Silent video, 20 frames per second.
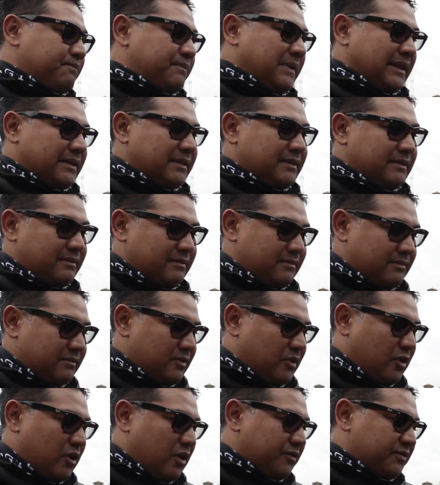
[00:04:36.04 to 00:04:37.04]
But
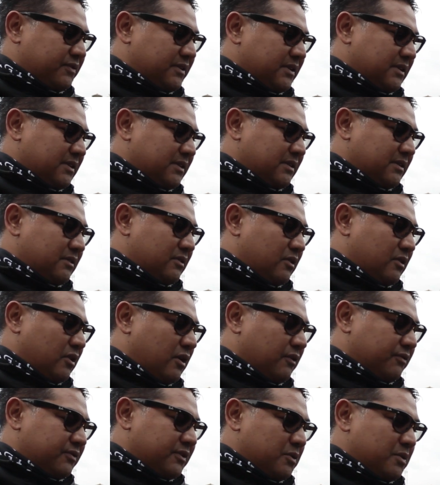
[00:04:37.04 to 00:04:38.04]

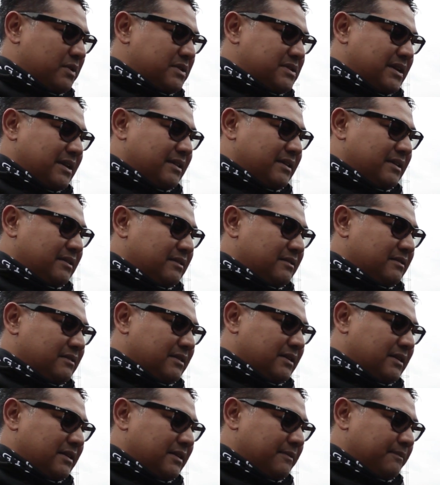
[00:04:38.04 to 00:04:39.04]
afterwards, I then
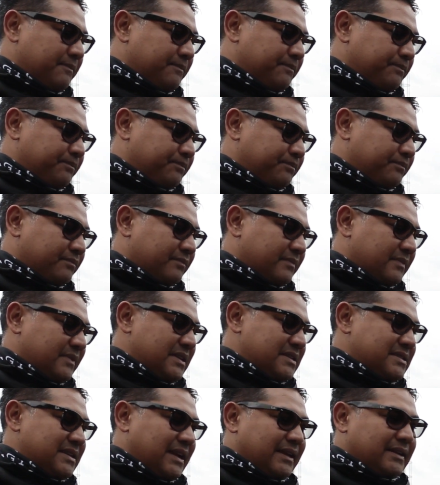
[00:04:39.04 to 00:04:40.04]

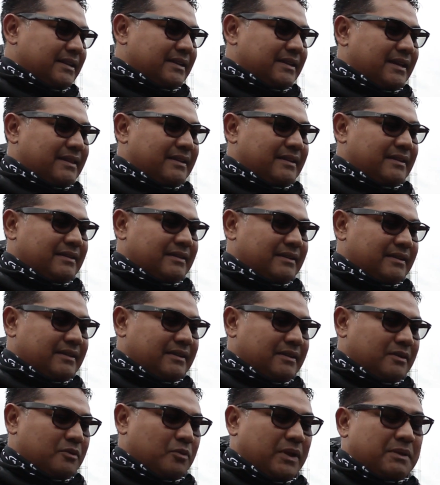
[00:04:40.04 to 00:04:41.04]
decided, I then
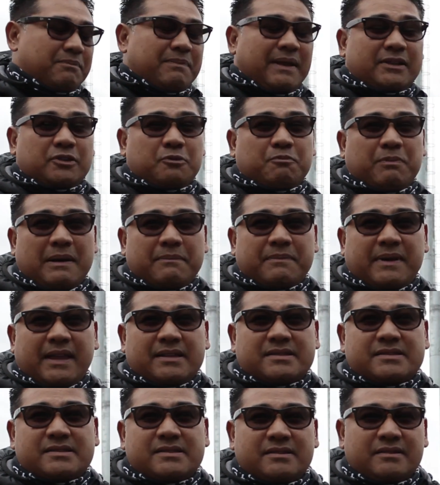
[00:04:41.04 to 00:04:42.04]
went back to pump
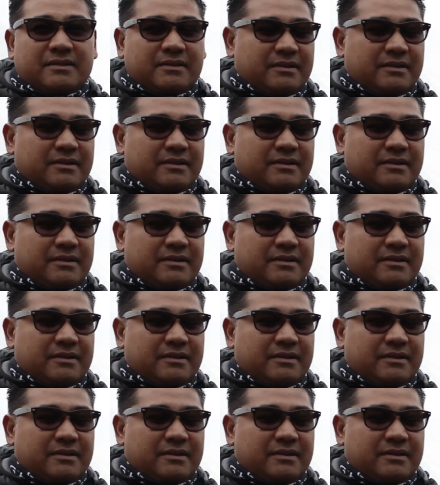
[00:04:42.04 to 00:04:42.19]
gas.